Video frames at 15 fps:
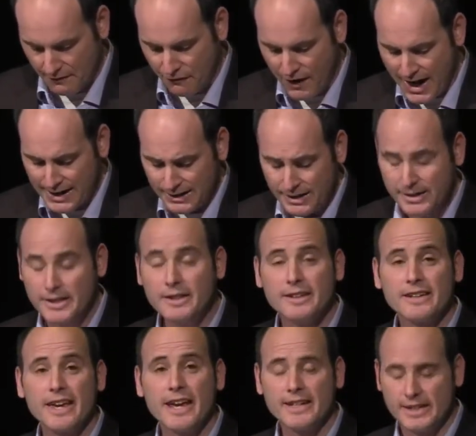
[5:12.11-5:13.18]
Finally,
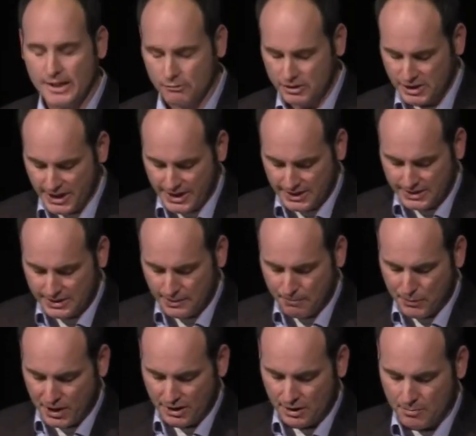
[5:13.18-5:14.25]
Canada retains its
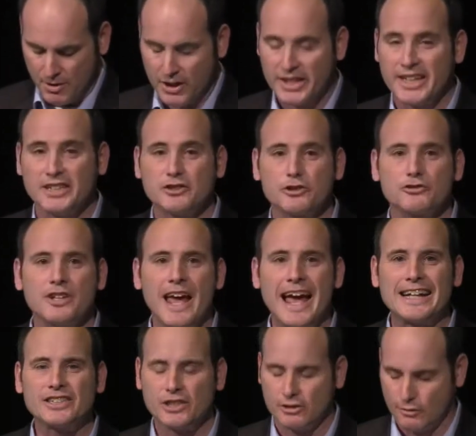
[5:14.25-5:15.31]
appeal among
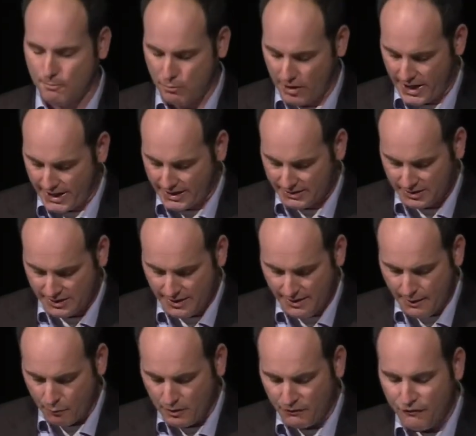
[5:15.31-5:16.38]
international brands,
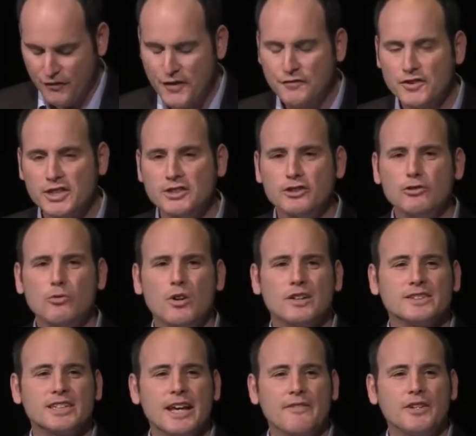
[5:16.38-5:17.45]
with 50 new
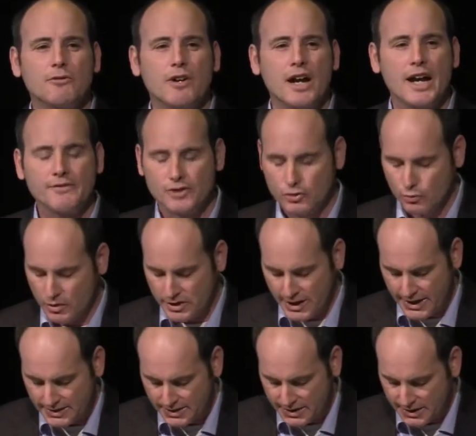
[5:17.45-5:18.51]
ones having arrived in
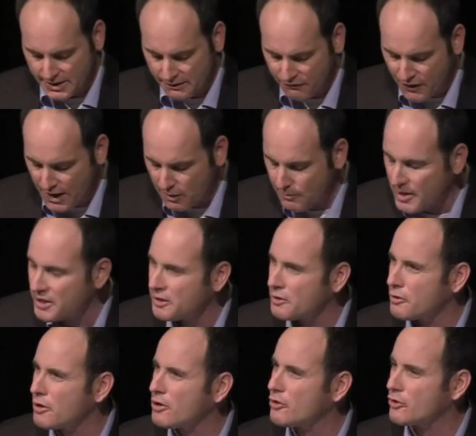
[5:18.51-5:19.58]
2018, followed by
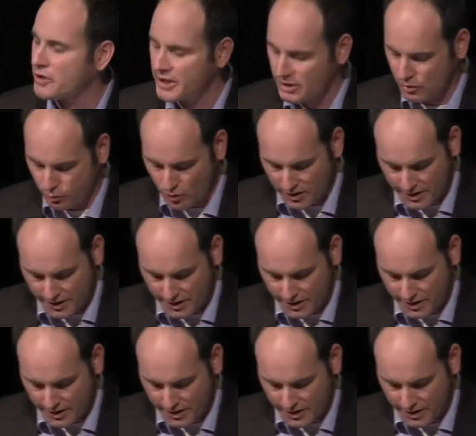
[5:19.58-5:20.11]
another 50